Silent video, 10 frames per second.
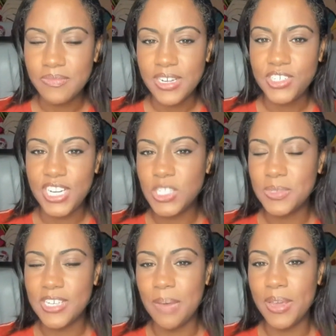Chase
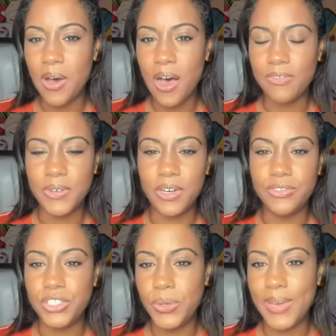was coming off of
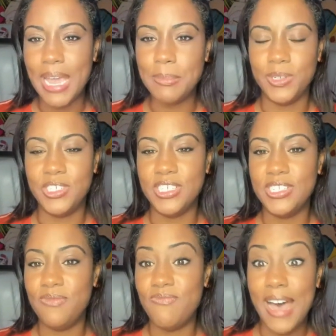2 games with
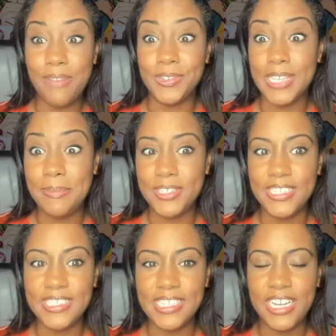just 5
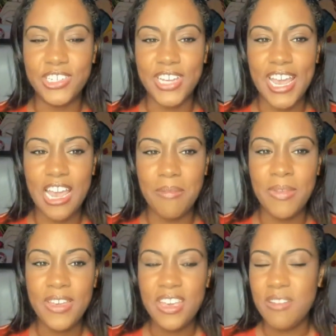receptions in each game.
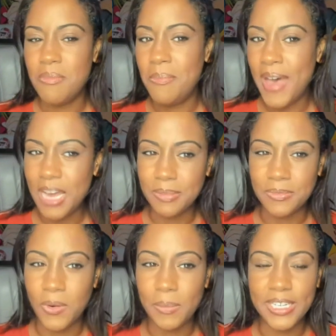Bad
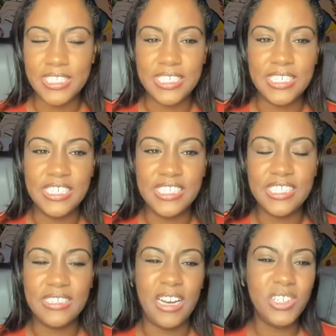
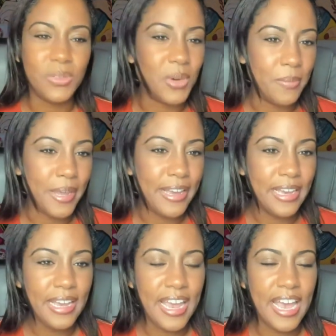performances, underwhelming,
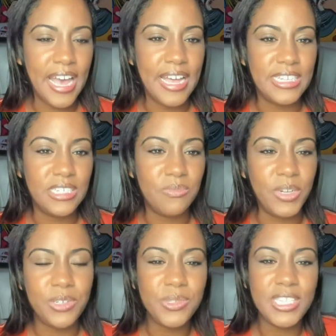and
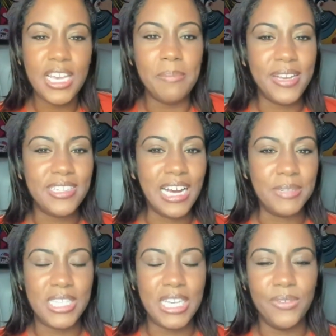when you see a big-time
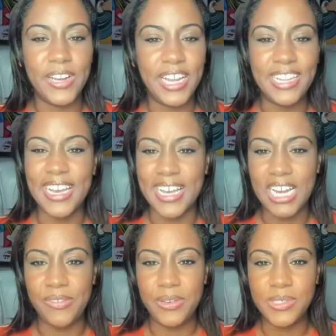receiver getting that kind
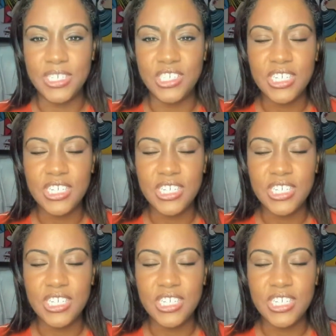of usage,